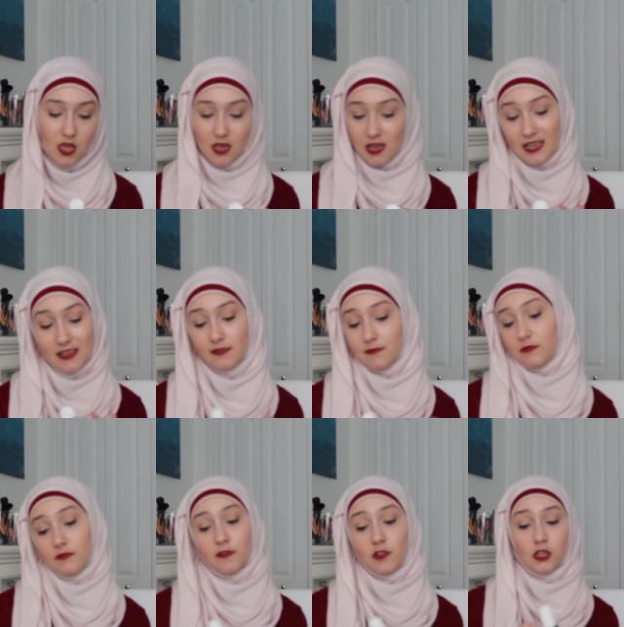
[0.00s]
I
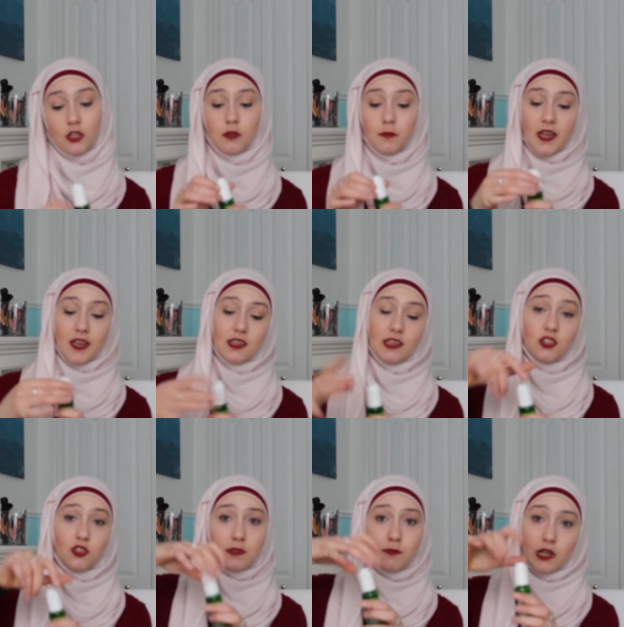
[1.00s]
do not look back. It
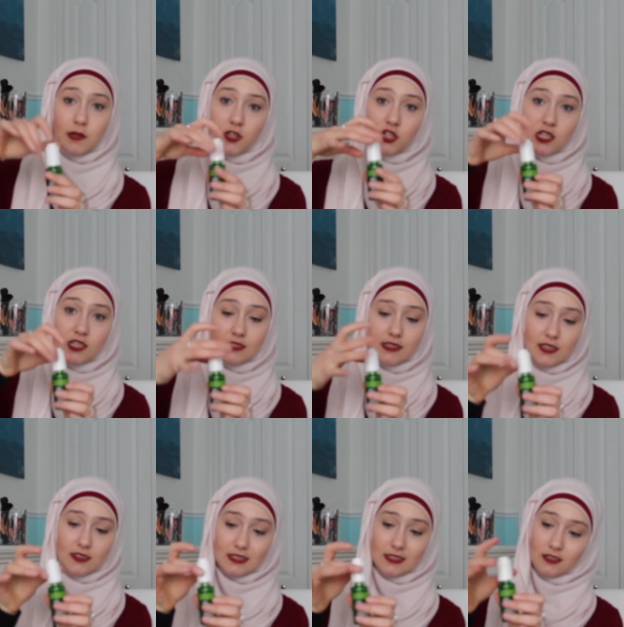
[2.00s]
just pretty much is like
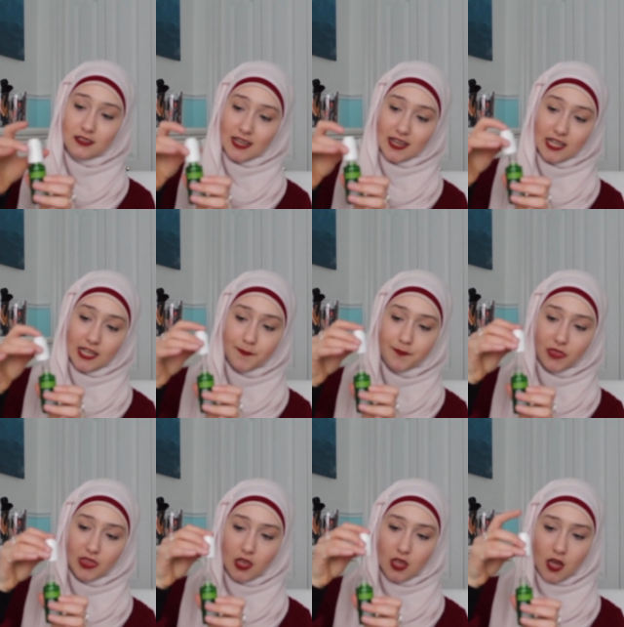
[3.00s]
this little tiny
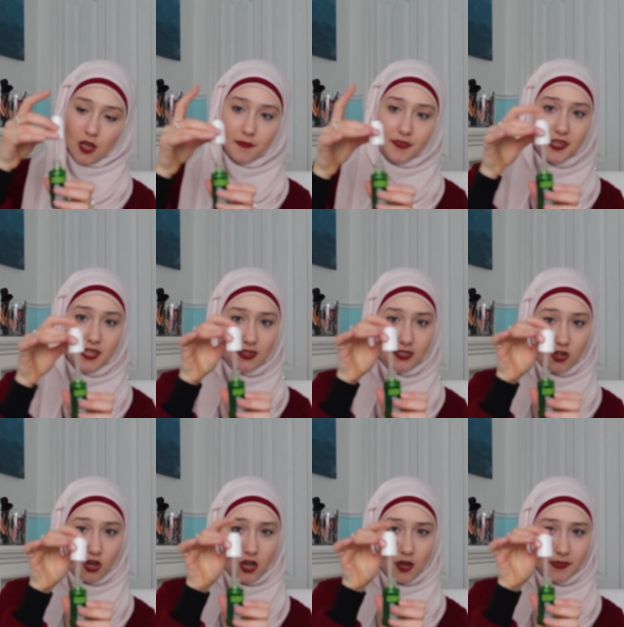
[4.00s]
thing. The
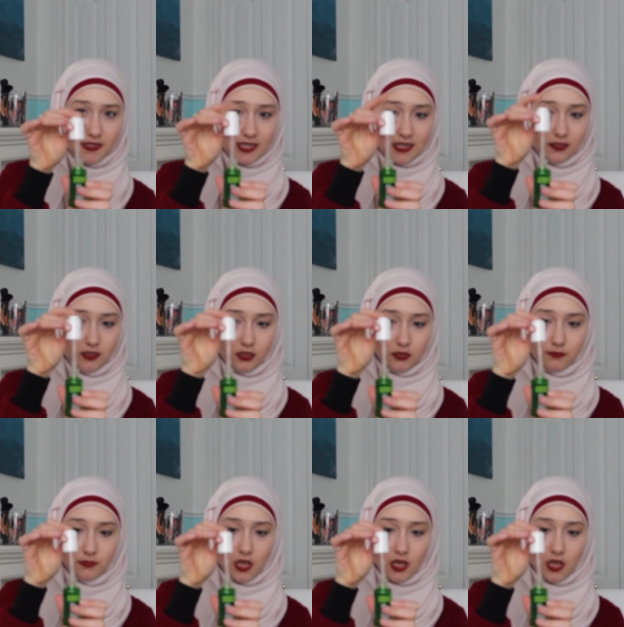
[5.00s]
top is like a little,